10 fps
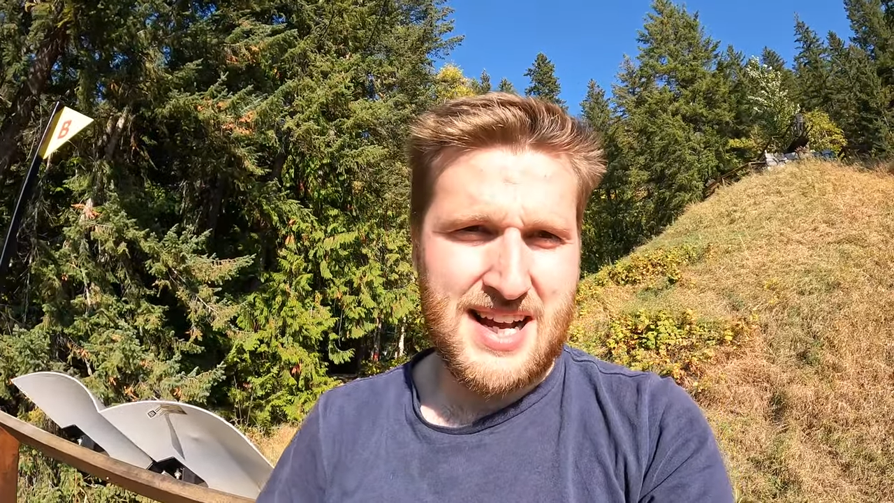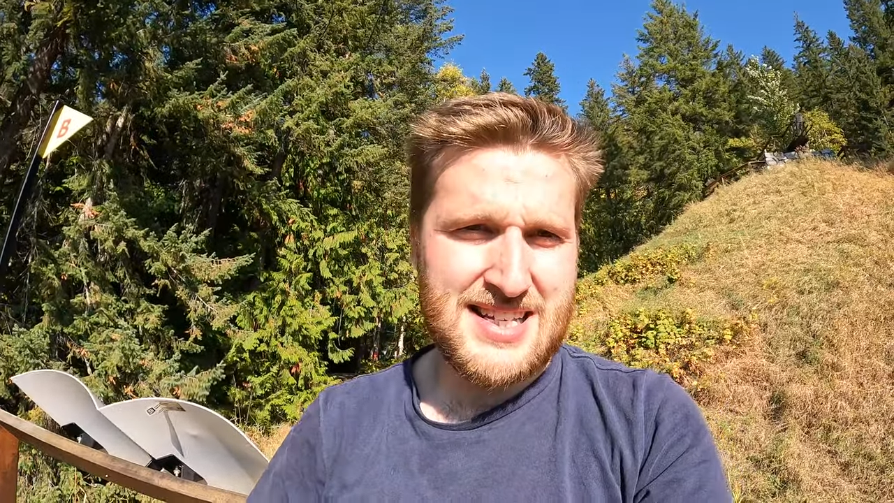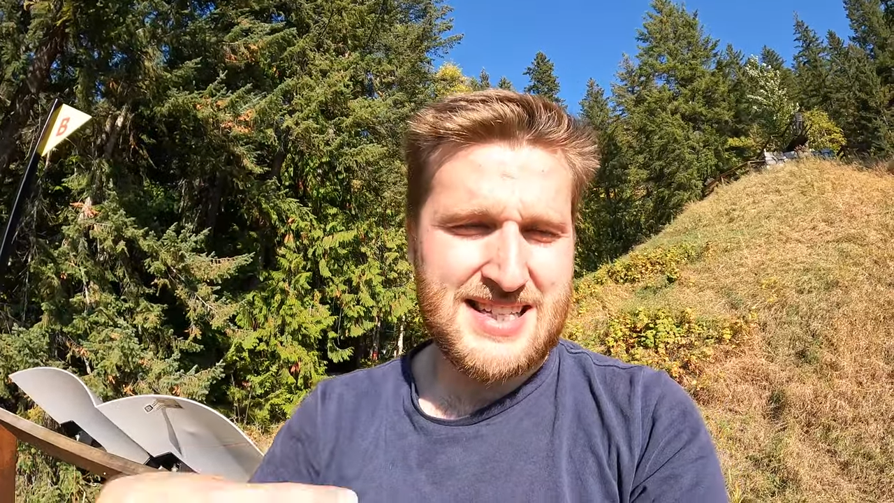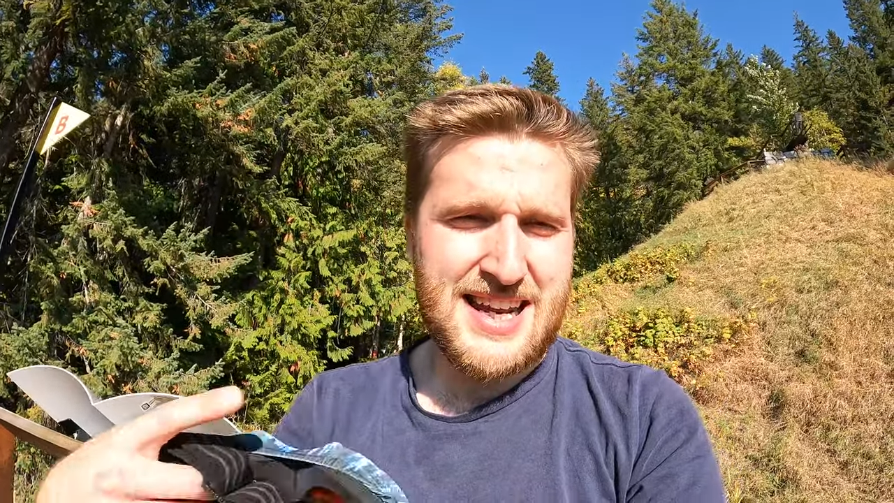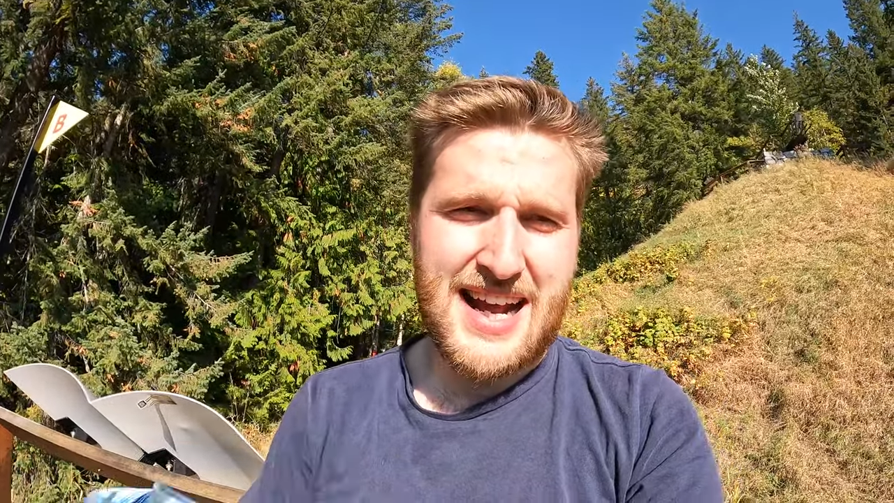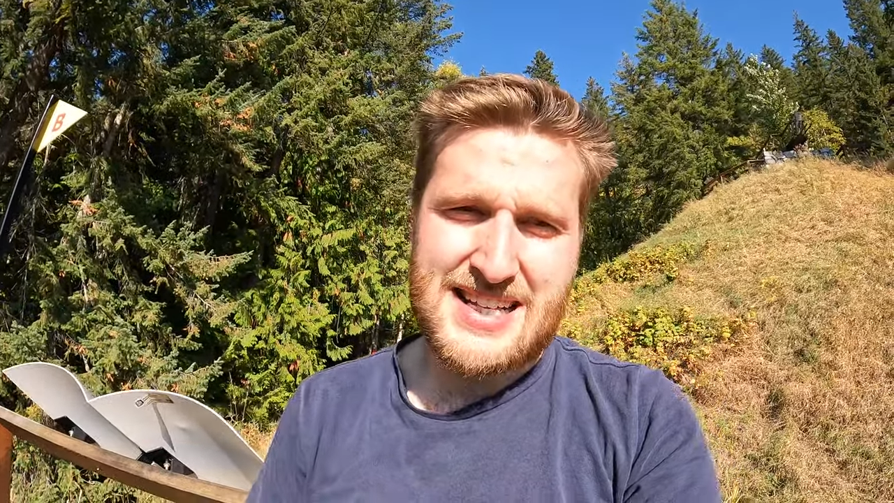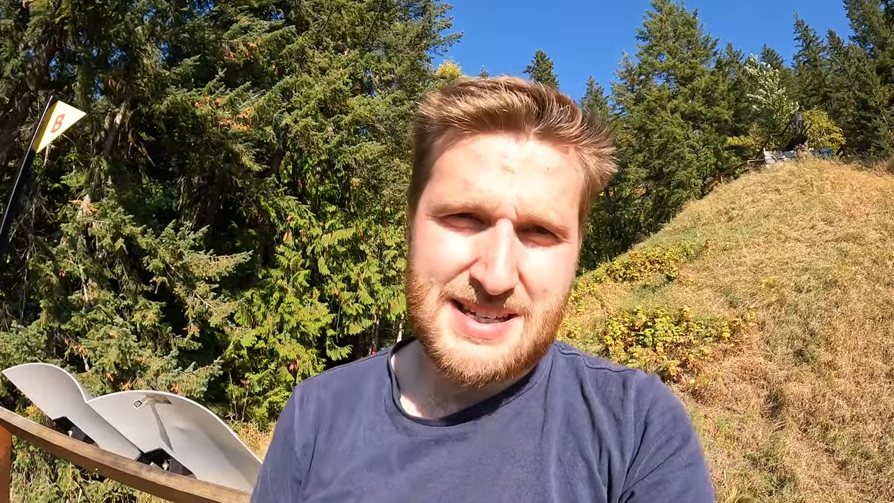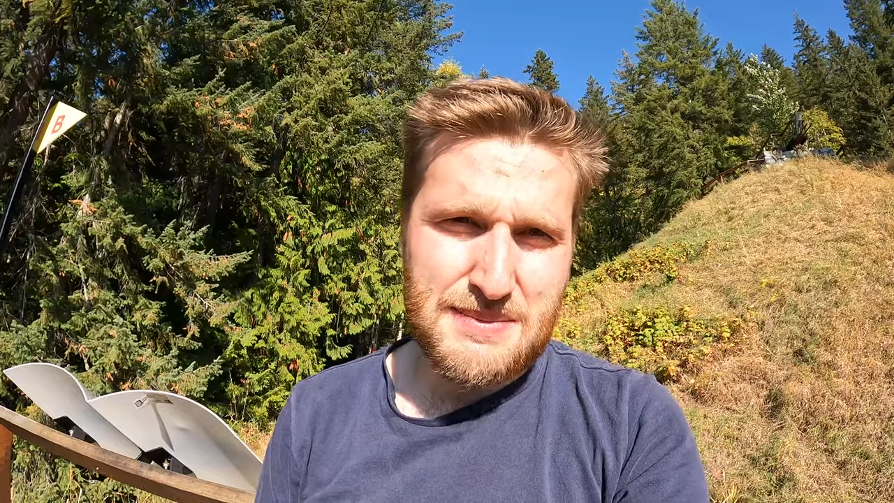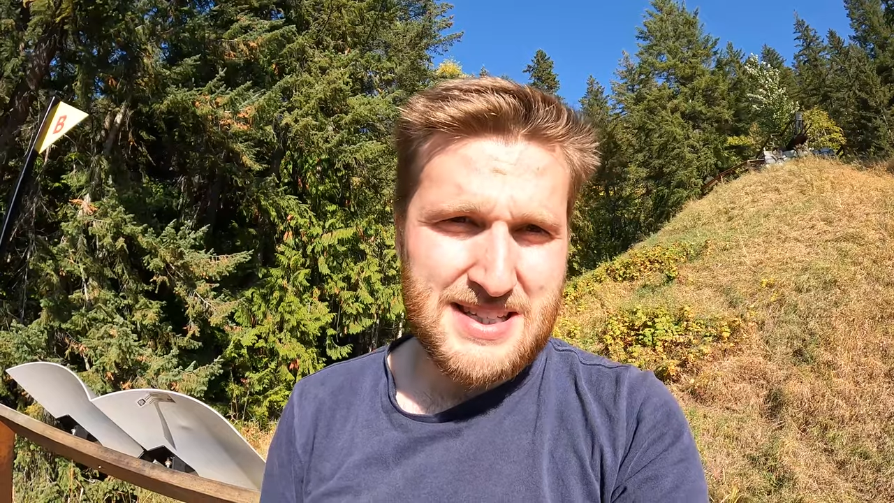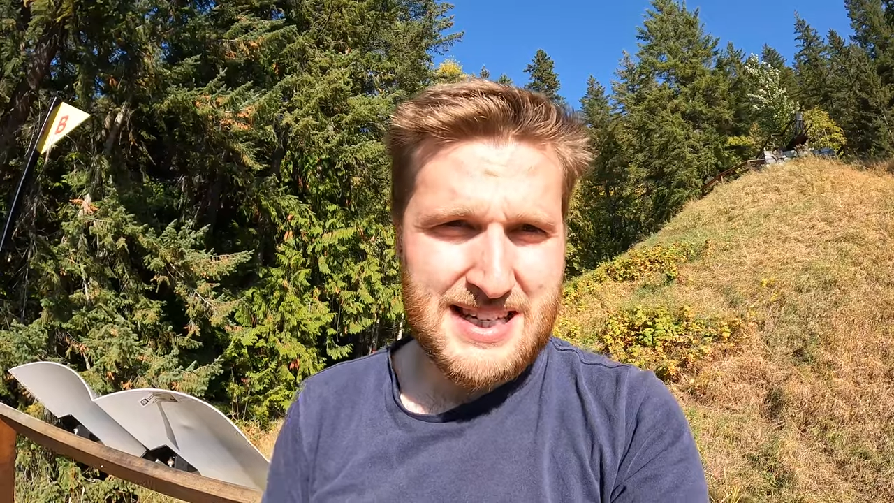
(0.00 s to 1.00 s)
I said I had
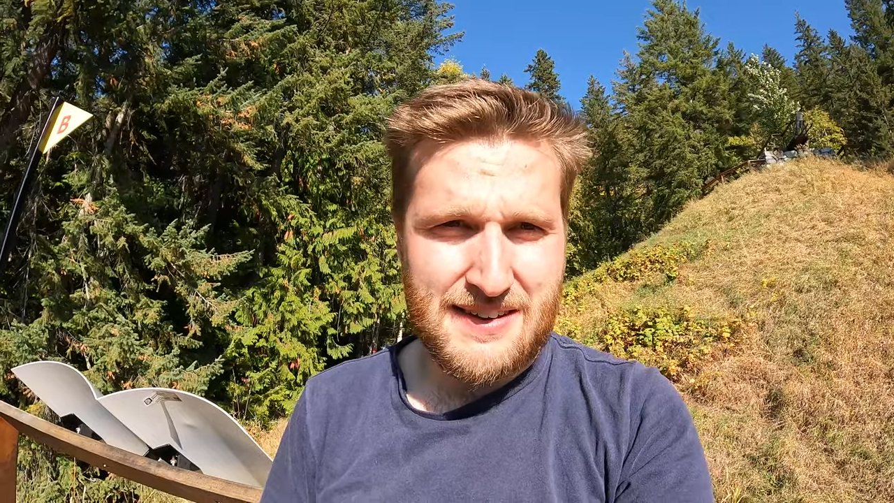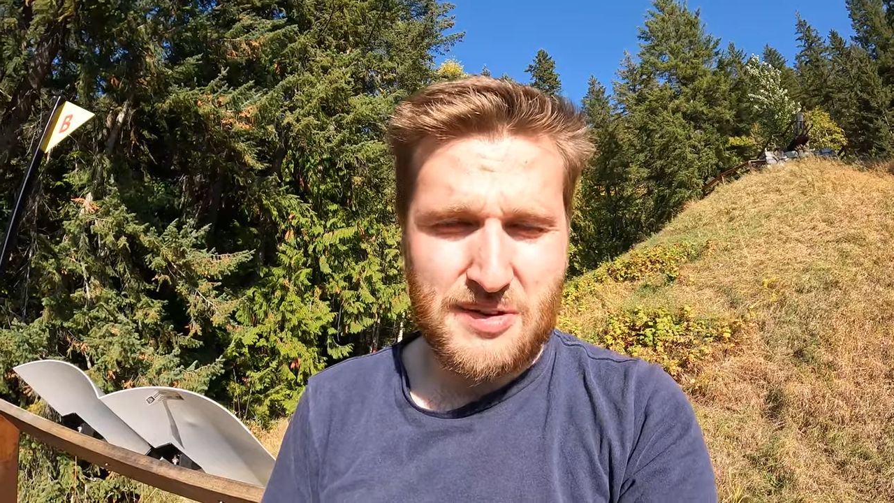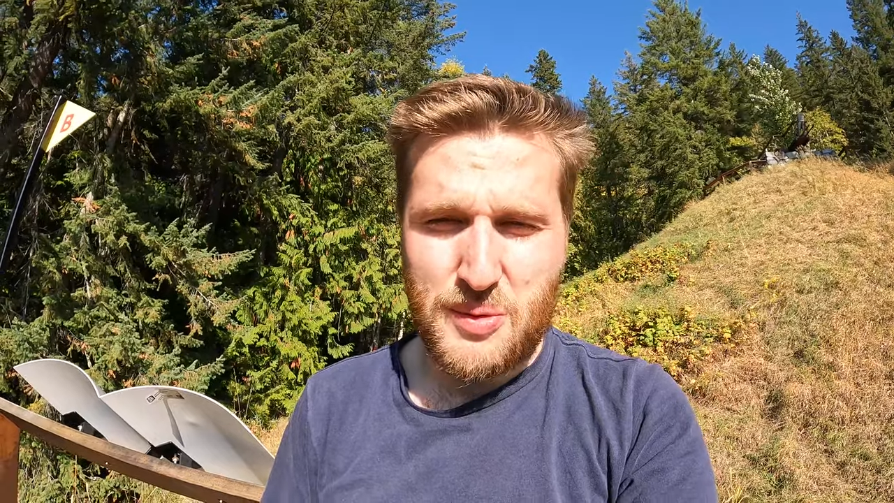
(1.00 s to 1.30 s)
something to give